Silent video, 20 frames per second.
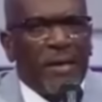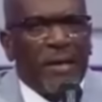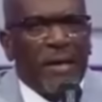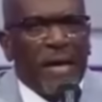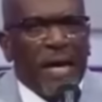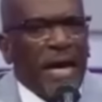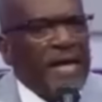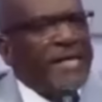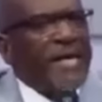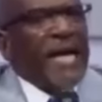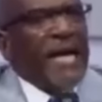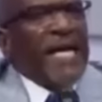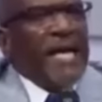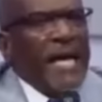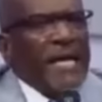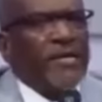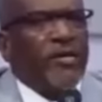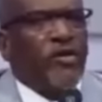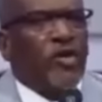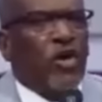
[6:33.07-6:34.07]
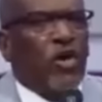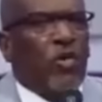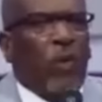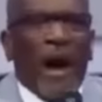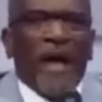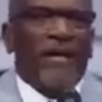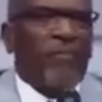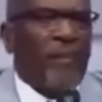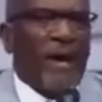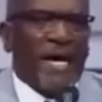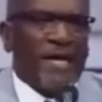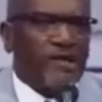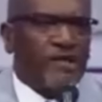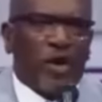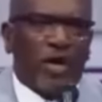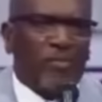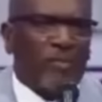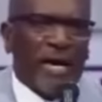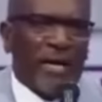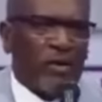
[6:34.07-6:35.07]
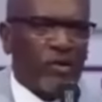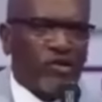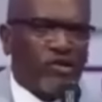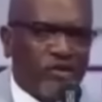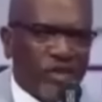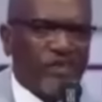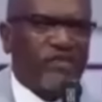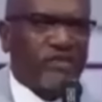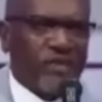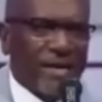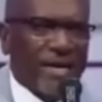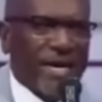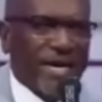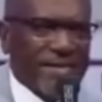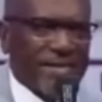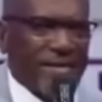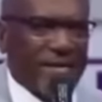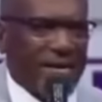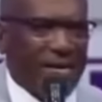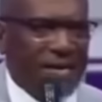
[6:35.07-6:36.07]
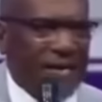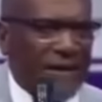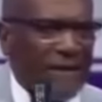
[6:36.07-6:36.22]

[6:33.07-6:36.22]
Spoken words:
I can't let no white man talk about no sister like that.